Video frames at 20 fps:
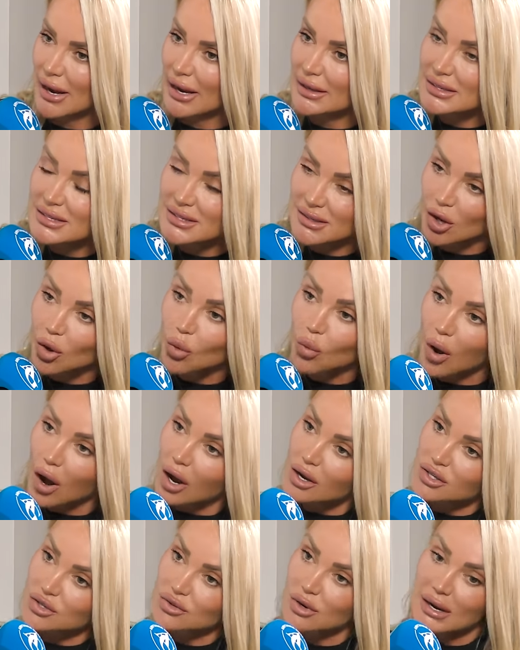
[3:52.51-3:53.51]
and still
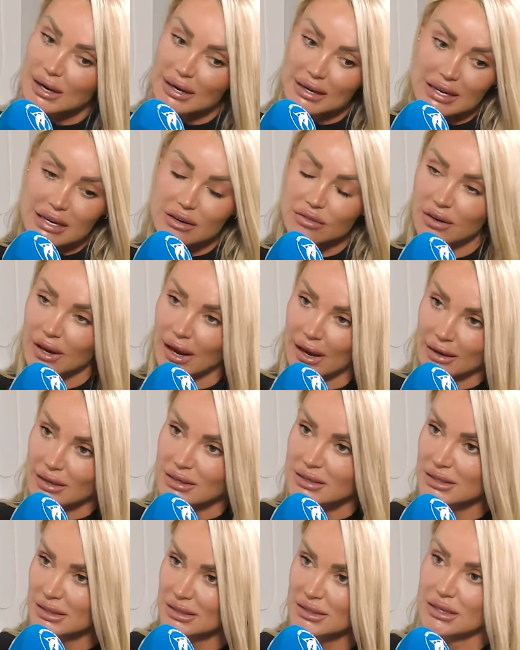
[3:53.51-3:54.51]
was really even getting
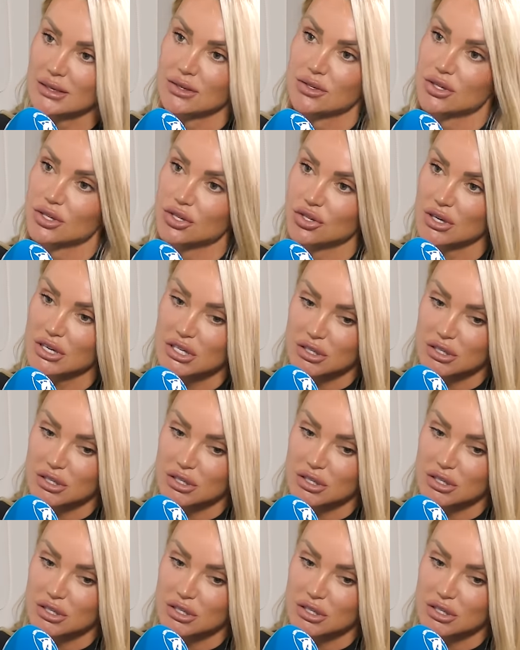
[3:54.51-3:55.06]
into this industry.